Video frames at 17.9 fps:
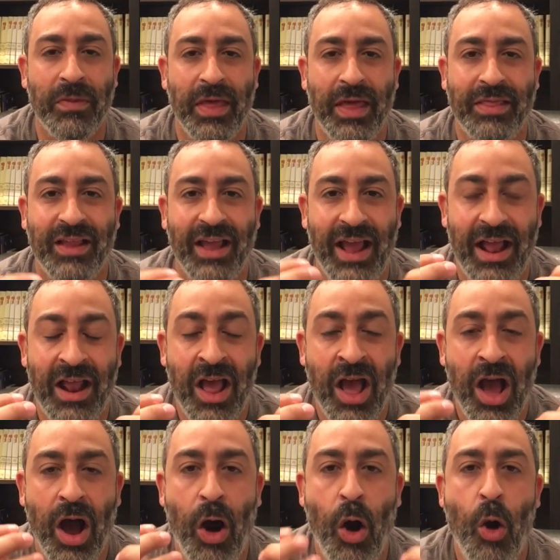that
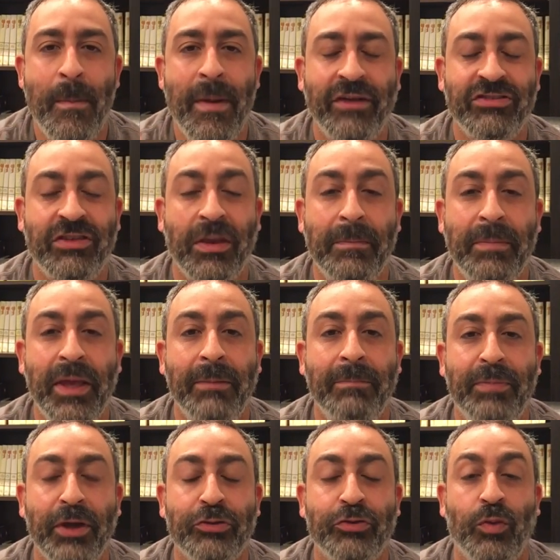a home has to be
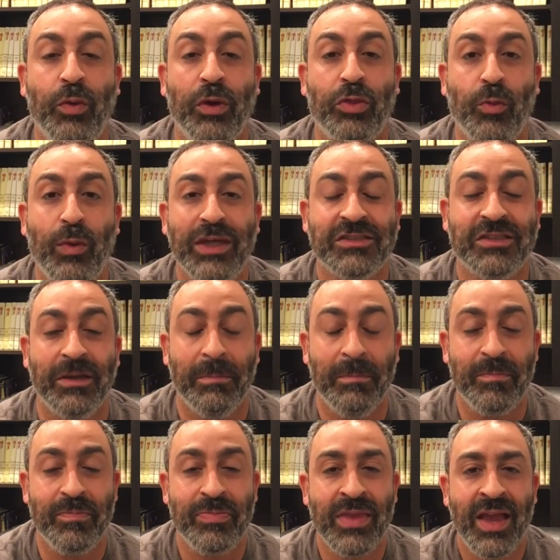built with
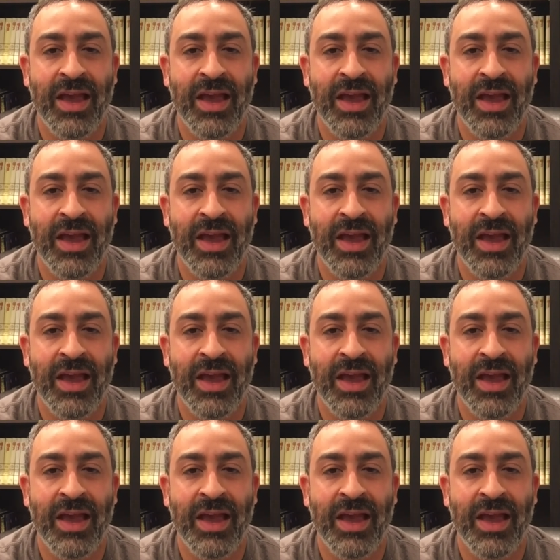wisdom.